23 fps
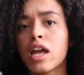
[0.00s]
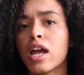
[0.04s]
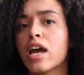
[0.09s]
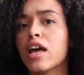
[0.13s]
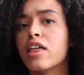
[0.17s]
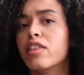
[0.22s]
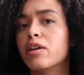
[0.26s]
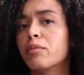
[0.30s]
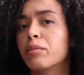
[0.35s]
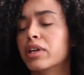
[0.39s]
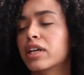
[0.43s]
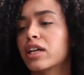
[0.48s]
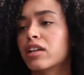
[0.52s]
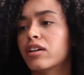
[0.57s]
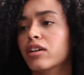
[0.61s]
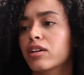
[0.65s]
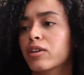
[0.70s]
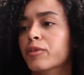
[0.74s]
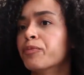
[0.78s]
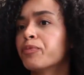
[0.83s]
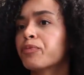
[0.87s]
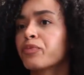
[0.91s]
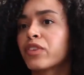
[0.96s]
and then we get
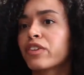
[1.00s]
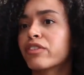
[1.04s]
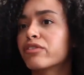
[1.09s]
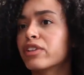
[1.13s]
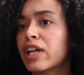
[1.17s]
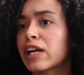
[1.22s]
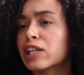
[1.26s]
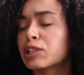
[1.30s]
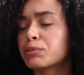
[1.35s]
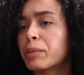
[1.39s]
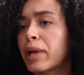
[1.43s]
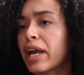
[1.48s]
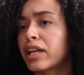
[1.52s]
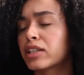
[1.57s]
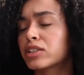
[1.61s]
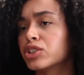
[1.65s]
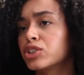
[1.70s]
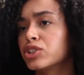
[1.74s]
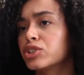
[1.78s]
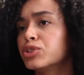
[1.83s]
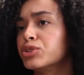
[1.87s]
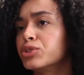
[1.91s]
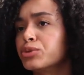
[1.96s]
a flashback
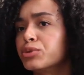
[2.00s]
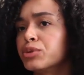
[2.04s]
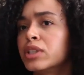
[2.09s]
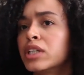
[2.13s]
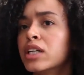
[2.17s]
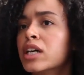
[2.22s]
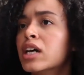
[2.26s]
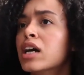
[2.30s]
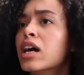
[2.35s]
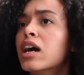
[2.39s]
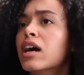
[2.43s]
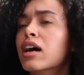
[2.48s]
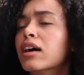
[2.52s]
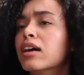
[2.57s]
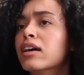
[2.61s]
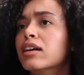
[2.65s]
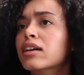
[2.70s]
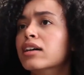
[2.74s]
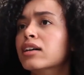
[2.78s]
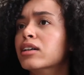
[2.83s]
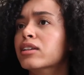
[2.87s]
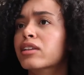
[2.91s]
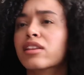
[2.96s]
to
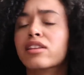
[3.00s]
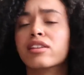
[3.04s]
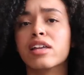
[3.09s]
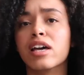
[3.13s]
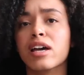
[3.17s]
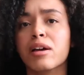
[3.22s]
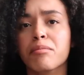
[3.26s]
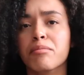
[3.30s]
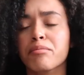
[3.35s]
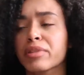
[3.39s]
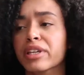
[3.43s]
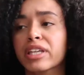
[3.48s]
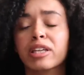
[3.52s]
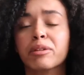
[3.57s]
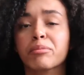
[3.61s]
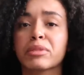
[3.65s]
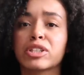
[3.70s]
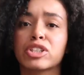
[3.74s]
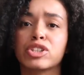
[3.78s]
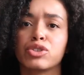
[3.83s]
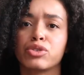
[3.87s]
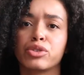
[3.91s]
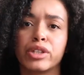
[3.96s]
them being
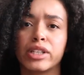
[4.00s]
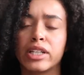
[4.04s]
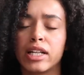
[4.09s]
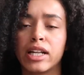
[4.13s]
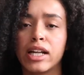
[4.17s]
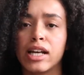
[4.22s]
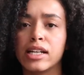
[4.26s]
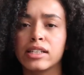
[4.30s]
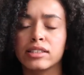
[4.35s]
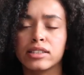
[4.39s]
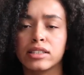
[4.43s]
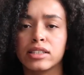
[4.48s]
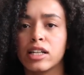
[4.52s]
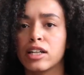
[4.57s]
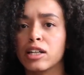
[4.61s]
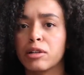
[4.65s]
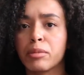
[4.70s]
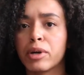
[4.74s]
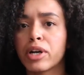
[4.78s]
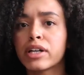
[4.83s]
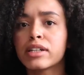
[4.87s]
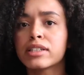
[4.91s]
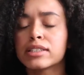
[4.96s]
mistreated as a
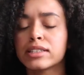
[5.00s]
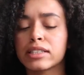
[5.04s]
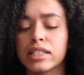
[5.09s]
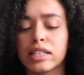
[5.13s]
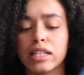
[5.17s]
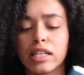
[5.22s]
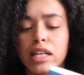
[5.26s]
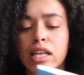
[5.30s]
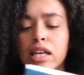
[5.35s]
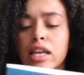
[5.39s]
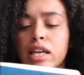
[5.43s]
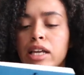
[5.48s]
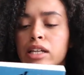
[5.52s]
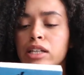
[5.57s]
young person.